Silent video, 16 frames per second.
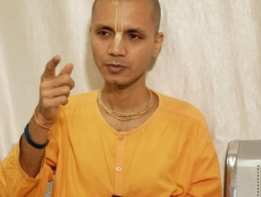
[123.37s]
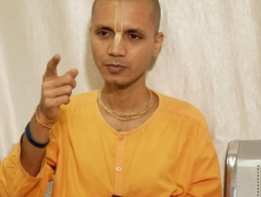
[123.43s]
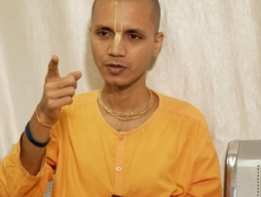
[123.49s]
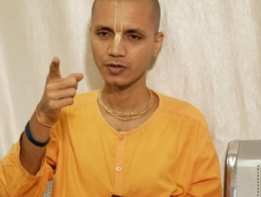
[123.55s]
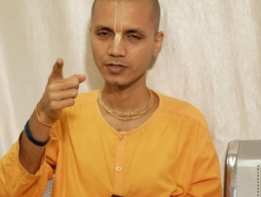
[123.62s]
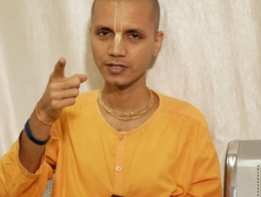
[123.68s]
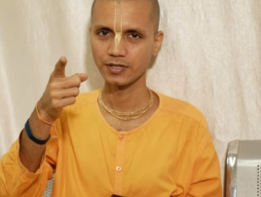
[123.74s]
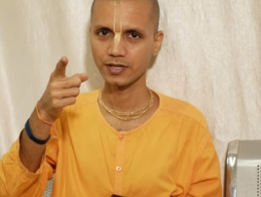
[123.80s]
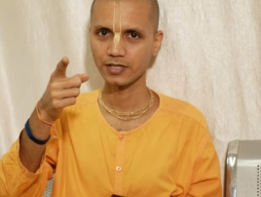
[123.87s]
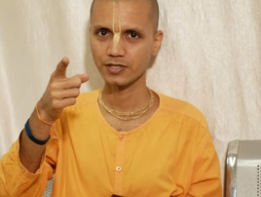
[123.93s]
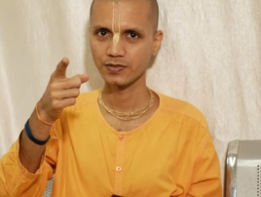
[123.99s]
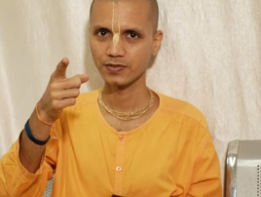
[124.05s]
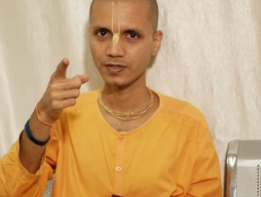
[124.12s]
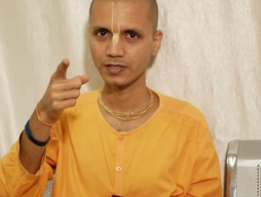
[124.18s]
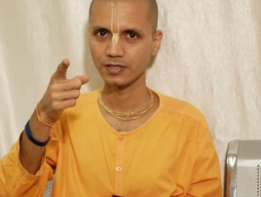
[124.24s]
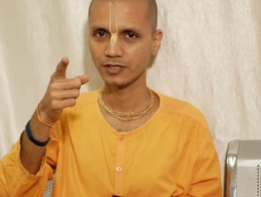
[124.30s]
because index
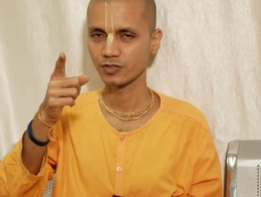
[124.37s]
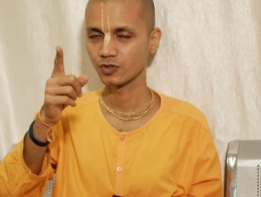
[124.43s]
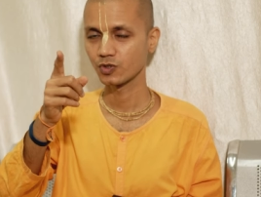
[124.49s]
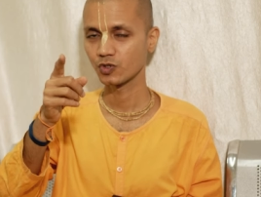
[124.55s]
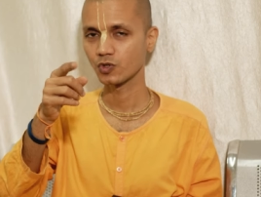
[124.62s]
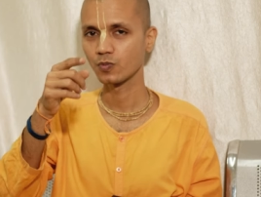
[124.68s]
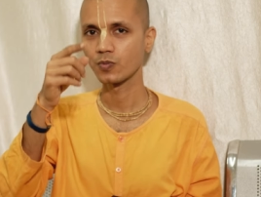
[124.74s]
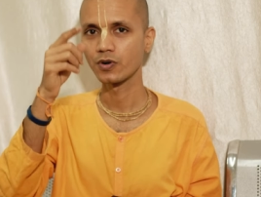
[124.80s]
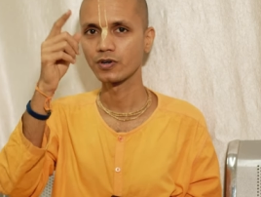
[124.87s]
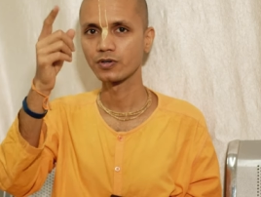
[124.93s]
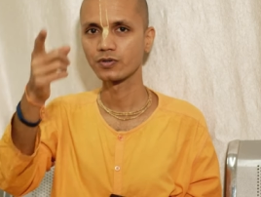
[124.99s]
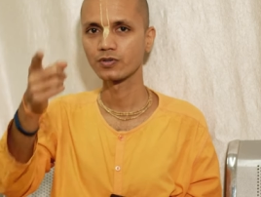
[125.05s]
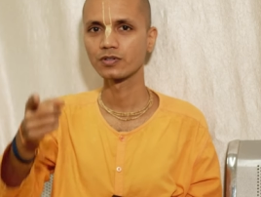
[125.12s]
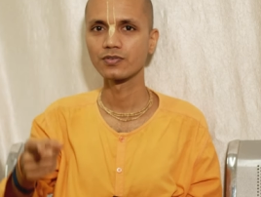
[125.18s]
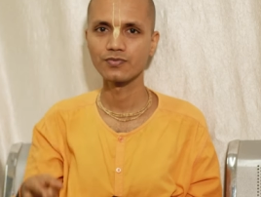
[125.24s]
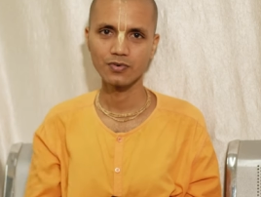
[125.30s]
finger is used to point
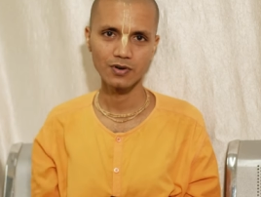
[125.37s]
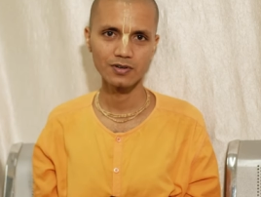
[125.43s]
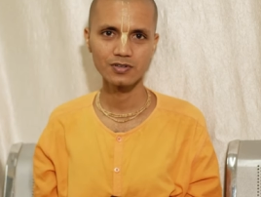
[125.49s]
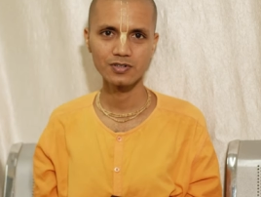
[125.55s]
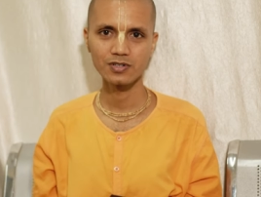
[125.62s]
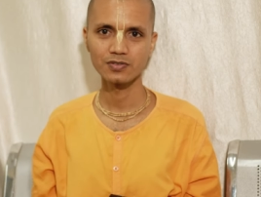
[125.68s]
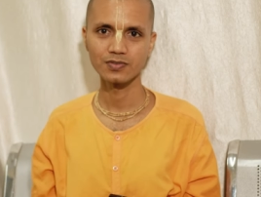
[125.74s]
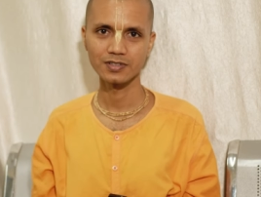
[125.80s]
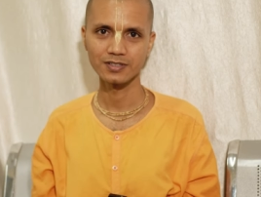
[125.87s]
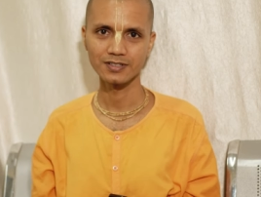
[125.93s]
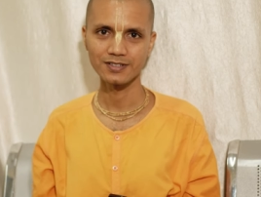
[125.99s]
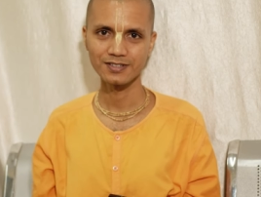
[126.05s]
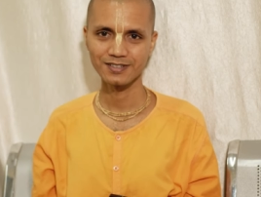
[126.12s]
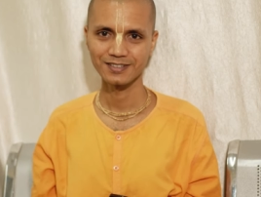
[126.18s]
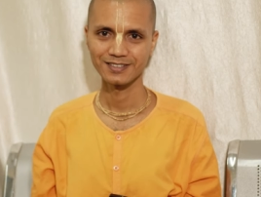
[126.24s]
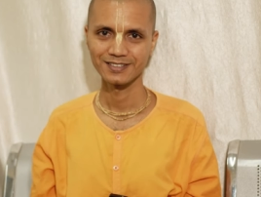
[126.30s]
out the faults of
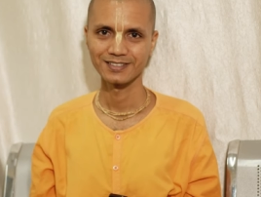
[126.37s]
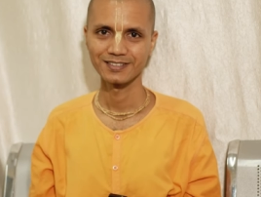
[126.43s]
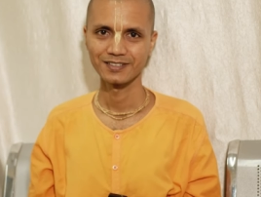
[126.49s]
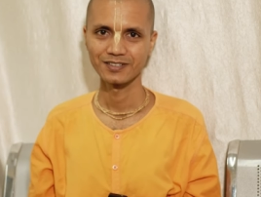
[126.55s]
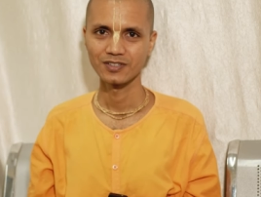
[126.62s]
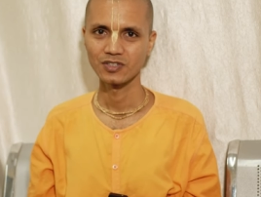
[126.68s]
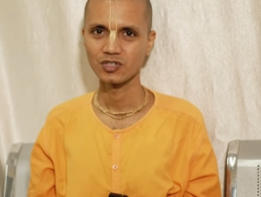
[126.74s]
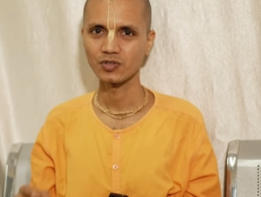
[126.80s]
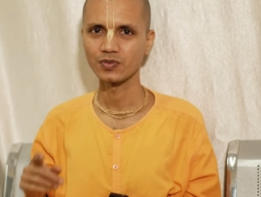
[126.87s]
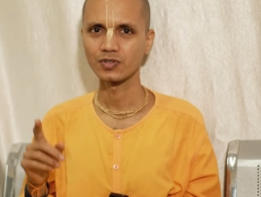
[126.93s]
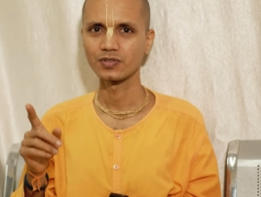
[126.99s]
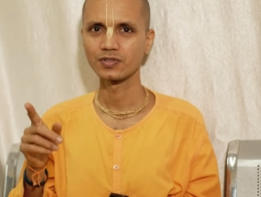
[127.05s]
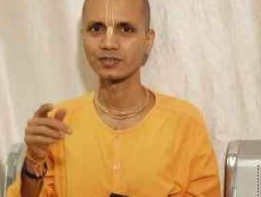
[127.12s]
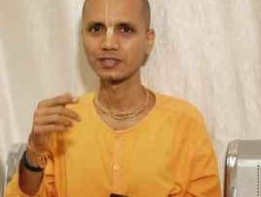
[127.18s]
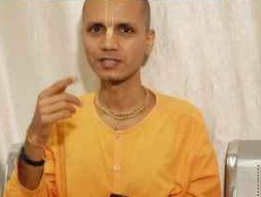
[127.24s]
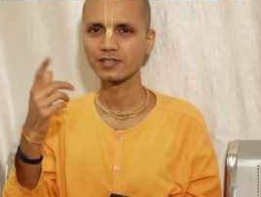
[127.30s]
others, so we
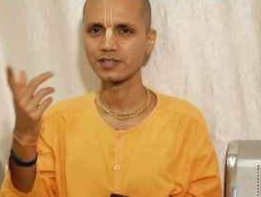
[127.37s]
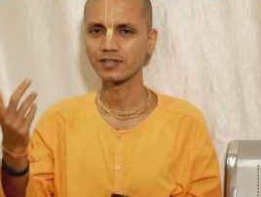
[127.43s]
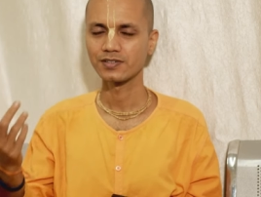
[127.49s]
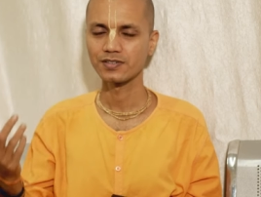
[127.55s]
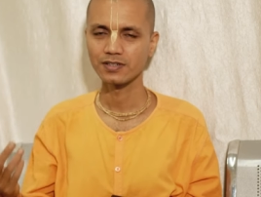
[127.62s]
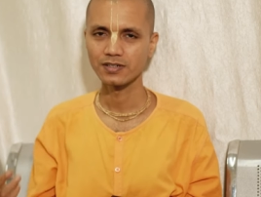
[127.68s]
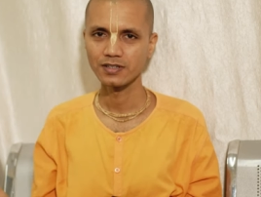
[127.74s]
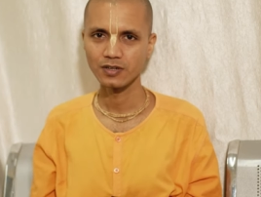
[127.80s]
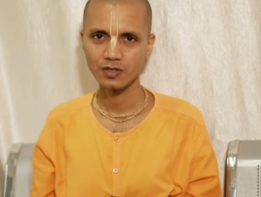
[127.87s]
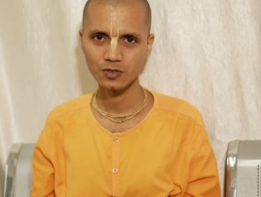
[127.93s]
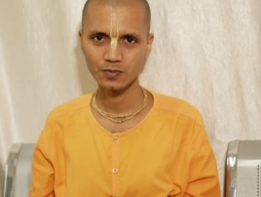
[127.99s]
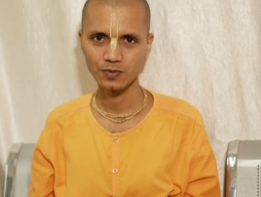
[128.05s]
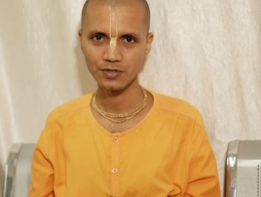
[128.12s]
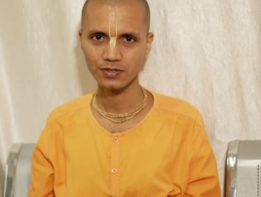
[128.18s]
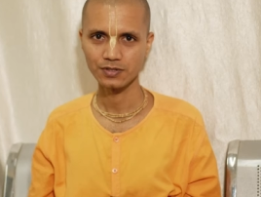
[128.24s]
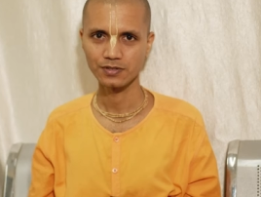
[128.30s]
don't, it's considered
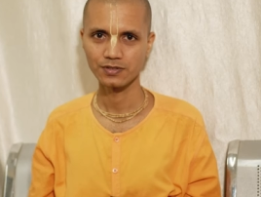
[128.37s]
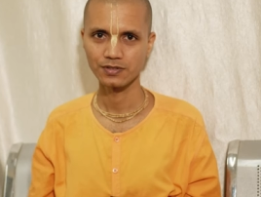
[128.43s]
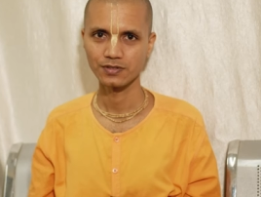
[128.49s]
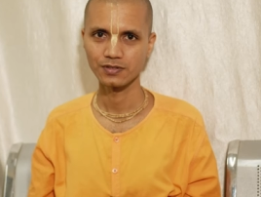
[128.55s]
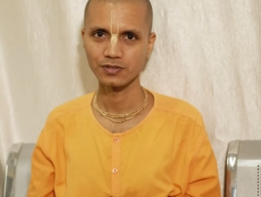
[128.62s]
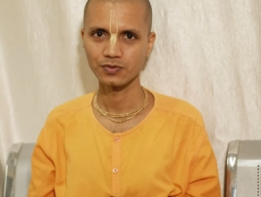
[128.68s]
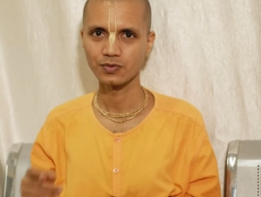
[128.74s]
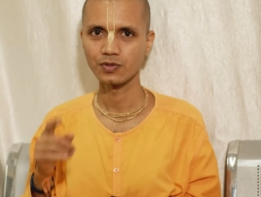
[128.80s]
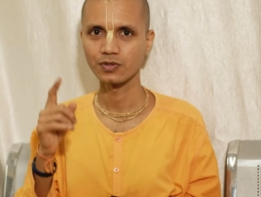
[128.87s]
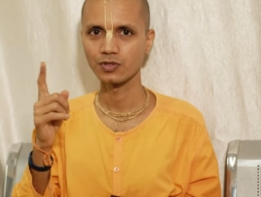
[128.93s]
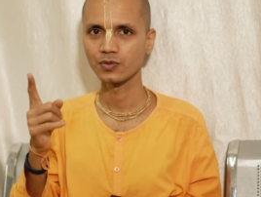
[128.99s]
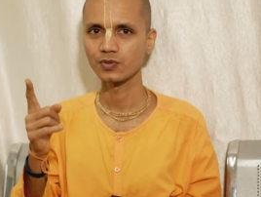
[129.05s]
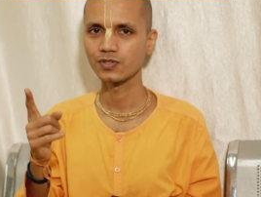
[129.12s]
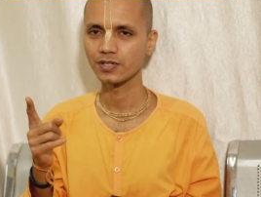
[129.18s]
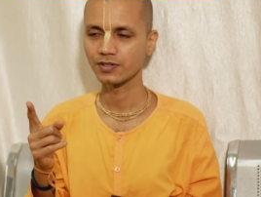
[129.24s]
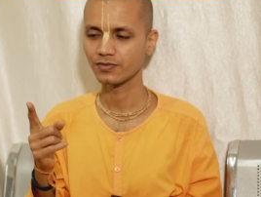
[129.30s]
inauspicious, so we don't
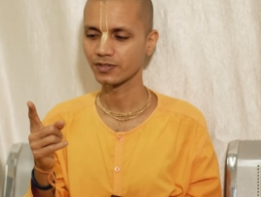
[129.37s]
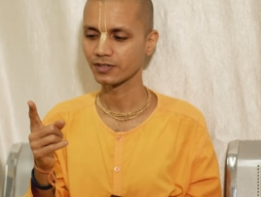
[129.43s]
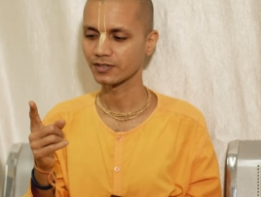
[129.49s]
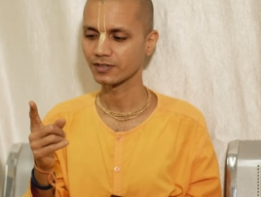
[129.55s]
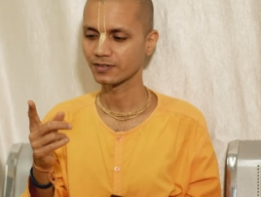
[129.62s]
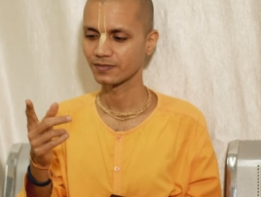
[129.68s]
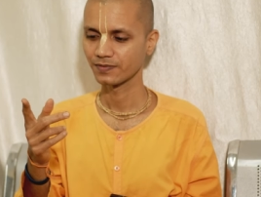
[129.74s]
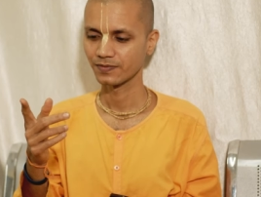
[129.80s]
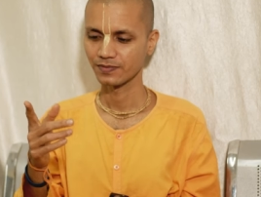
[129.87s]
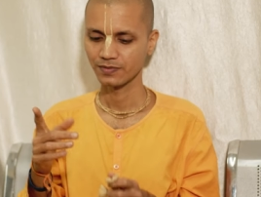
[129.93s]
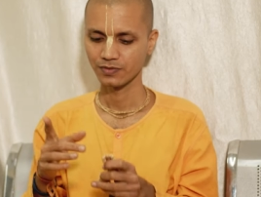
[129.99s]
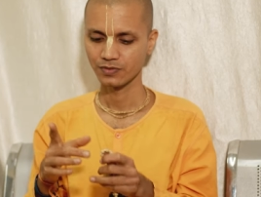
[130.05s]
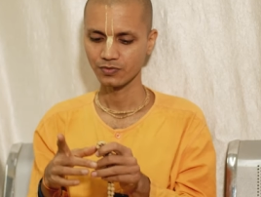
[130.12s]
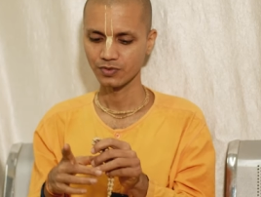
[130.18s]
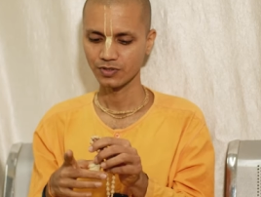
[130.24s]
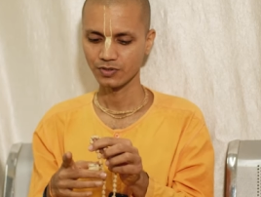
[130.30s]
use that finger,
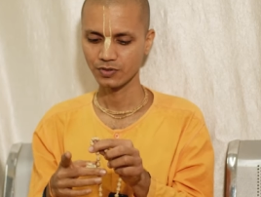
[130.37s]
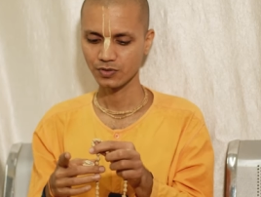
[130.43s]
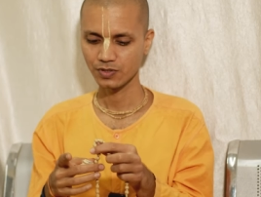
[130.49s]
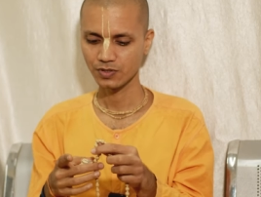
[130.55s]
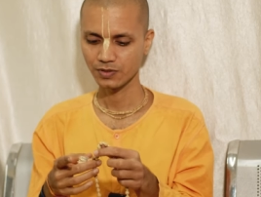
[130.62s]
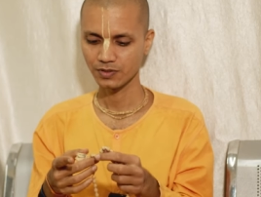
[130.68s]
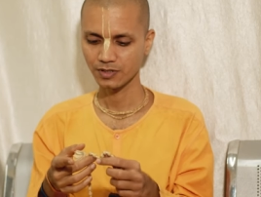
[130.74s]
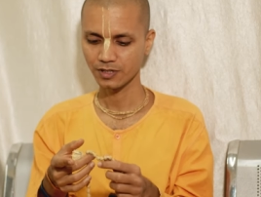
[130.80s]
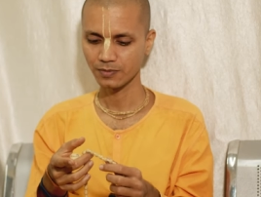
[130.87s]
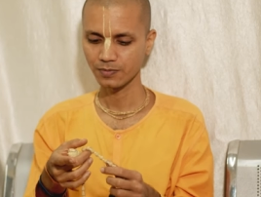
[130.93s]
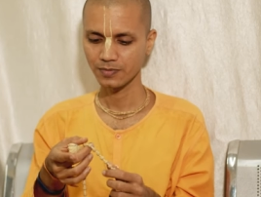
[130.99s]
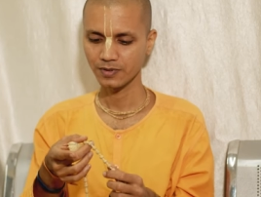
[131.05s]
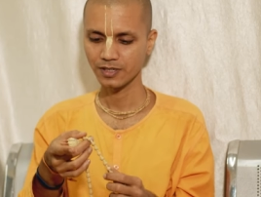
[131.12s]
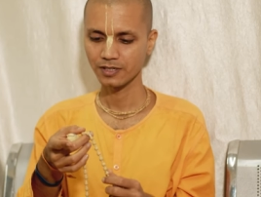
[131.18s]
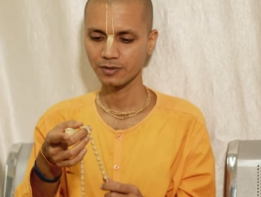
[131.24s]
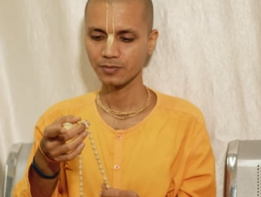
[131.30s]
we use the
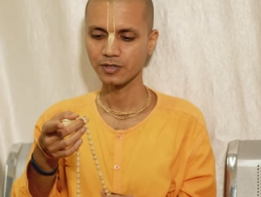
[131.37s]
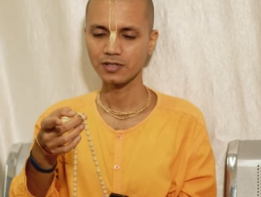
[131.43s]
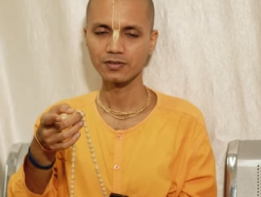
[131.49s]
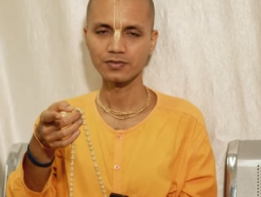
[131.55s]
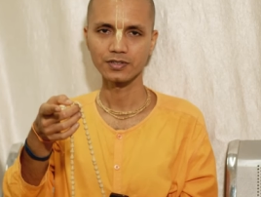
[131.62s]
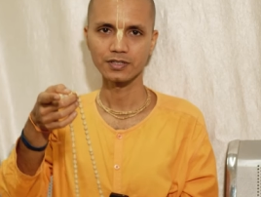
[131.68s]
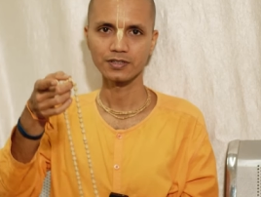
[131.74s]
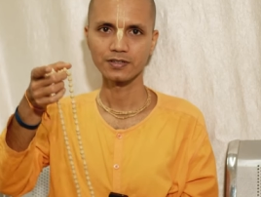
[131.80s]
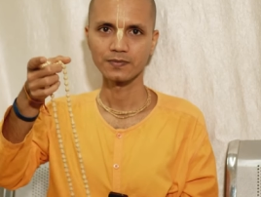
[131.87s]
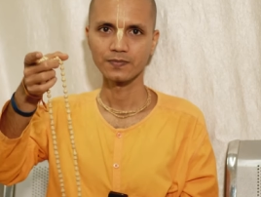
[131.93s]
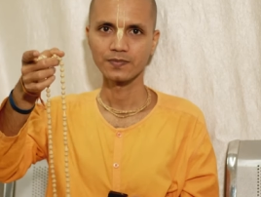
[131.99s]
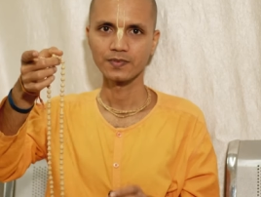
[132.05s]
thumb and the middle finger.